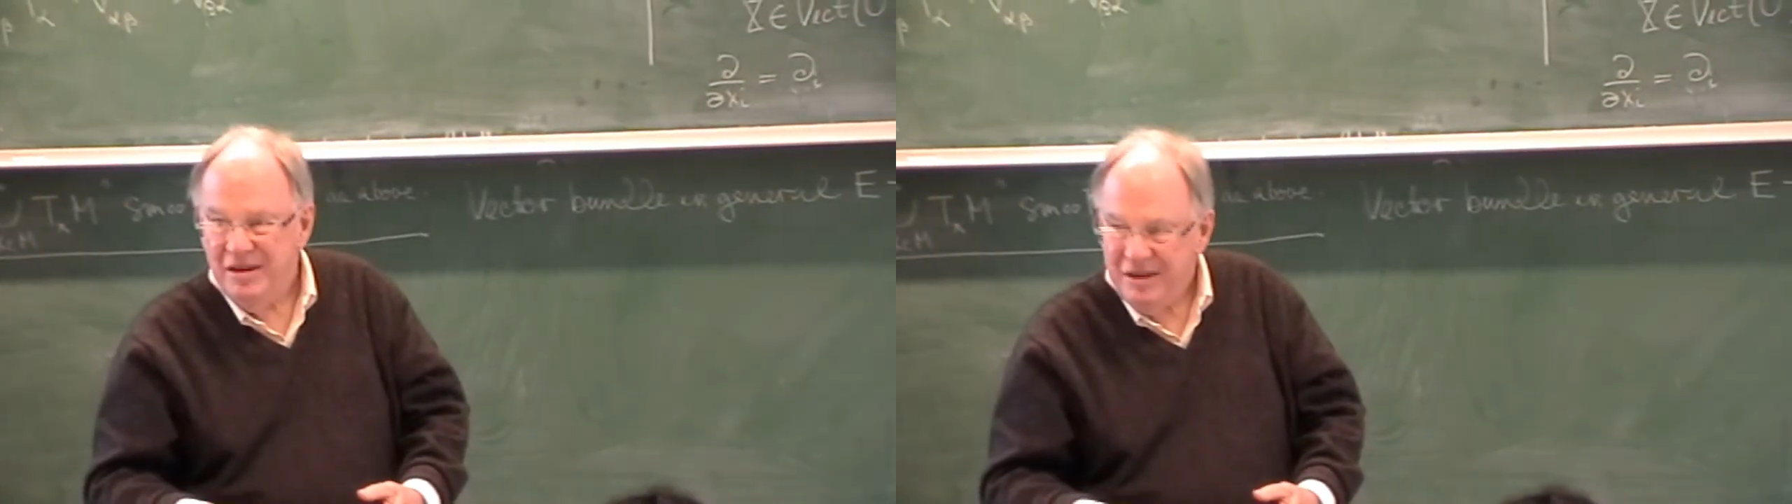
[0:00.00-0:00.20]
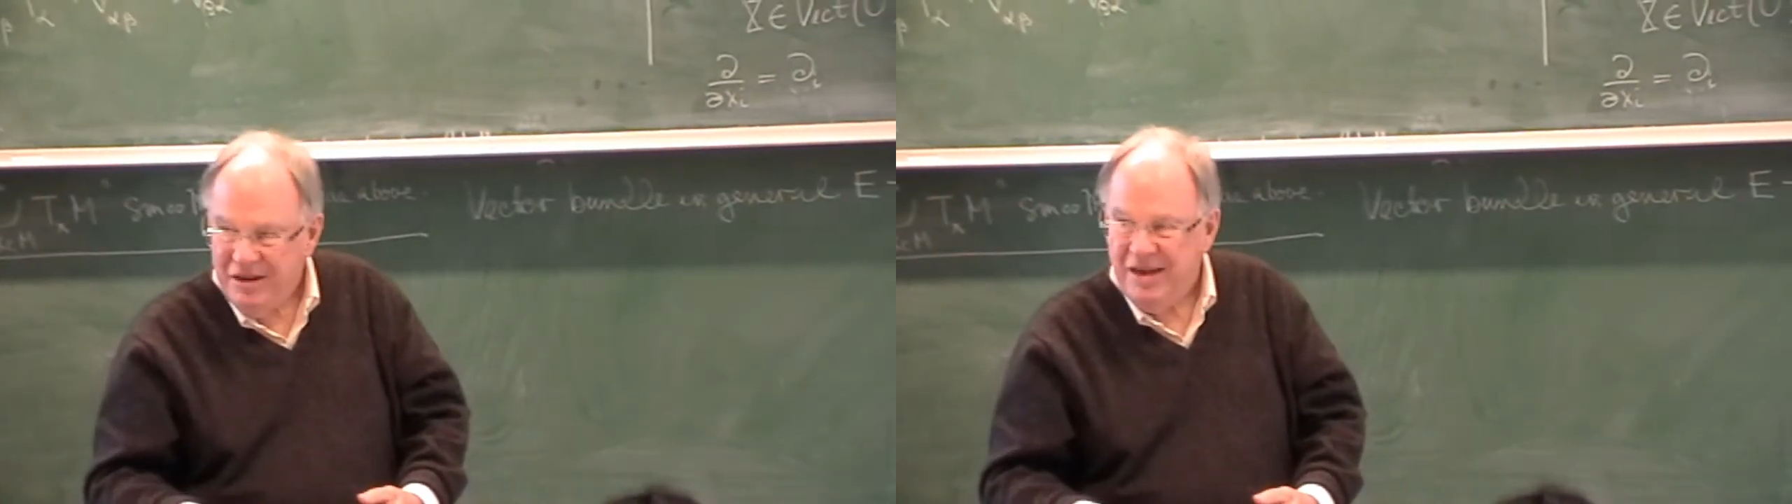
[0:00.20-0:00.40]

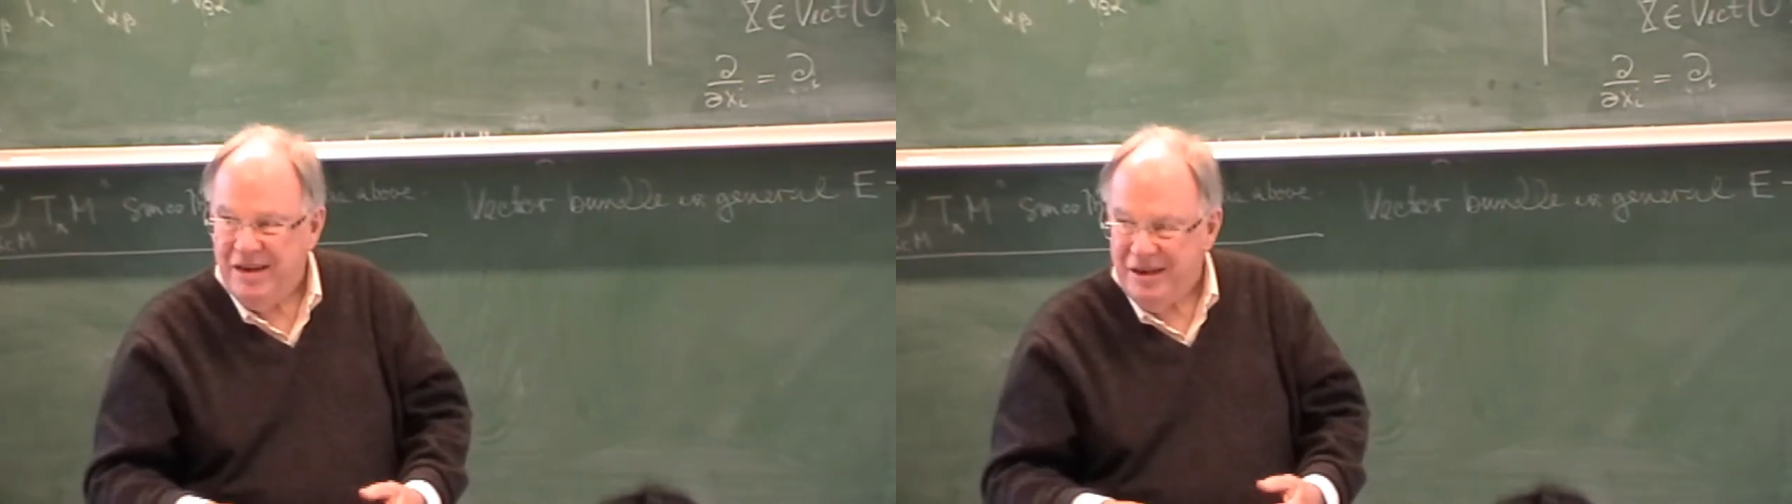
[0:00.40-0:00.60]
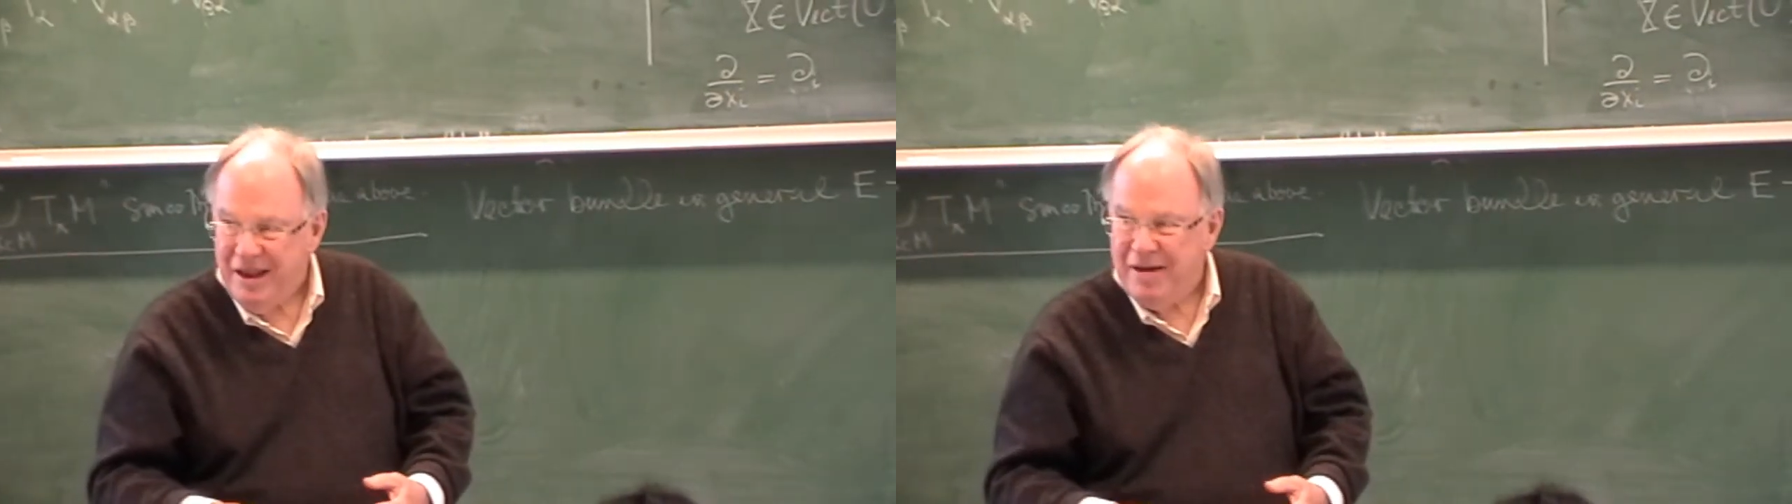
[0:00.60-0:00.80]

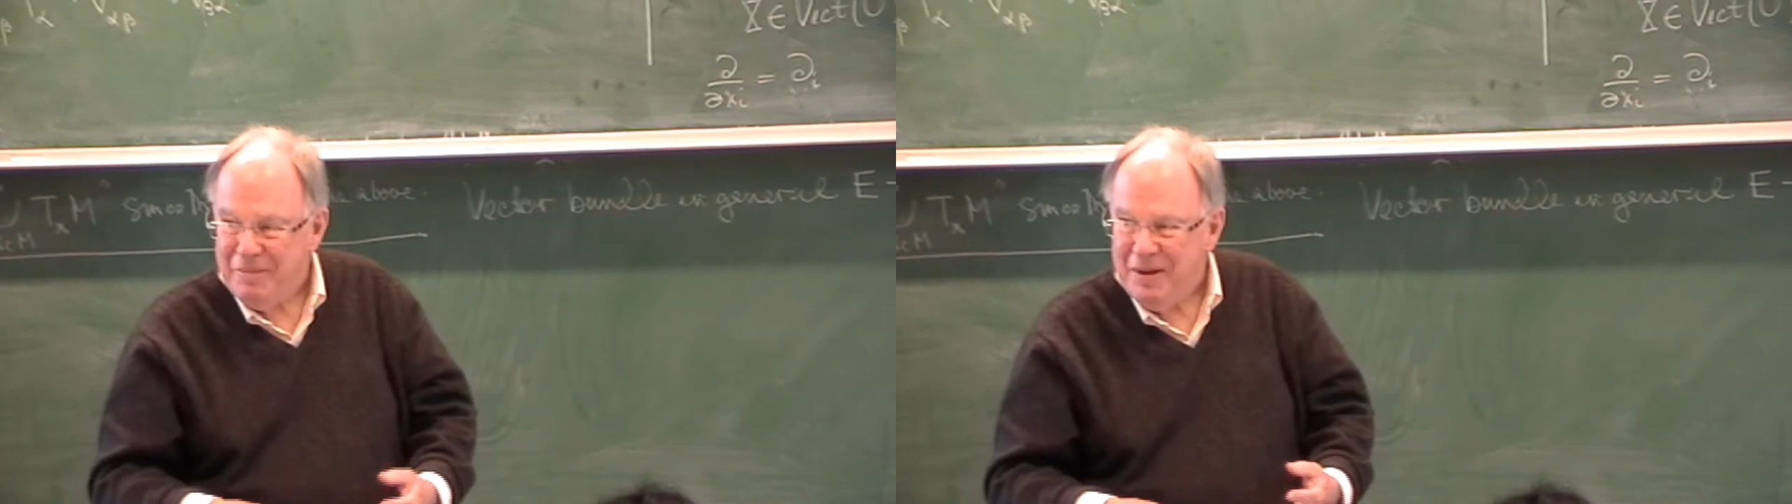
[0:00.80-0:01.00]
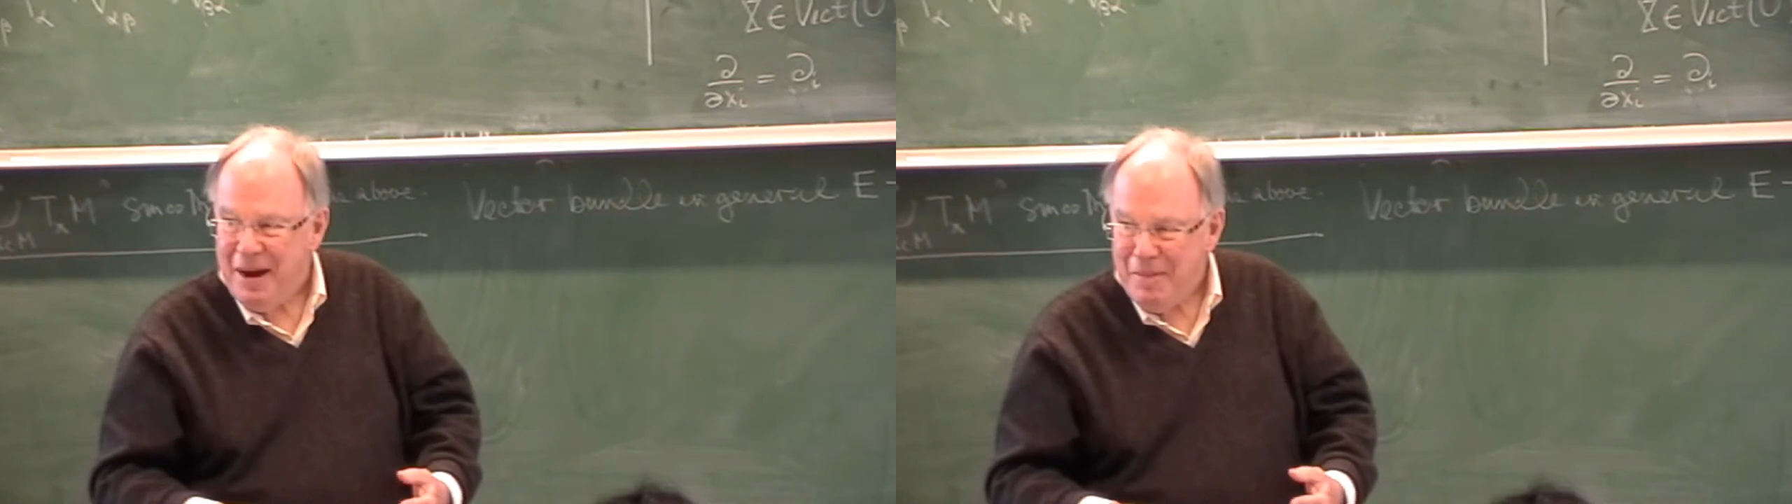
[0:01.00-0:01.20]
need
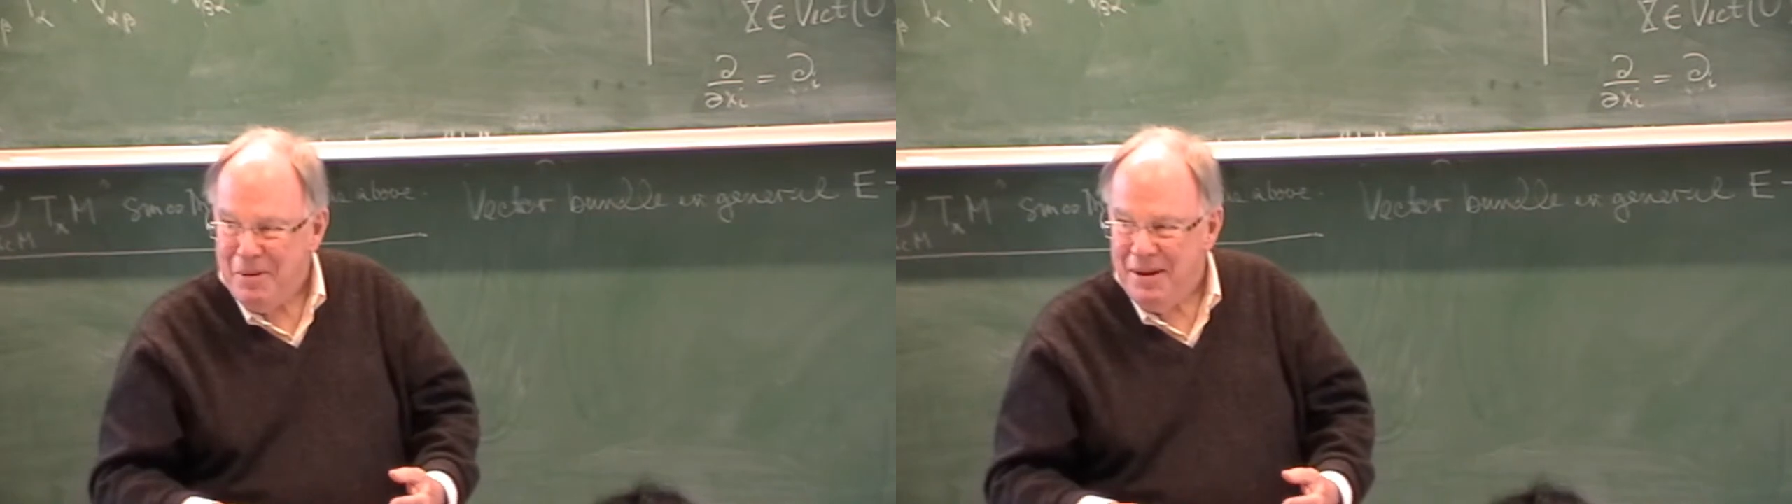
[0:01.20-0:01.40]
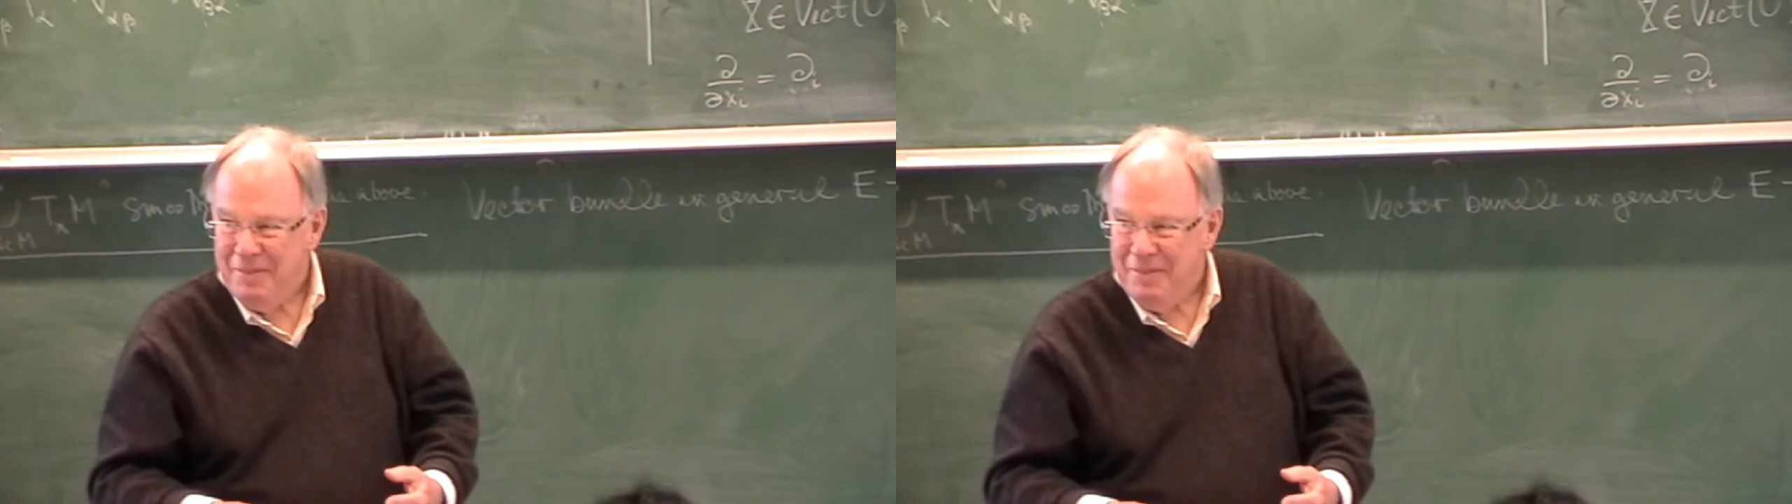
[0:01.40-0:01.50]
that map,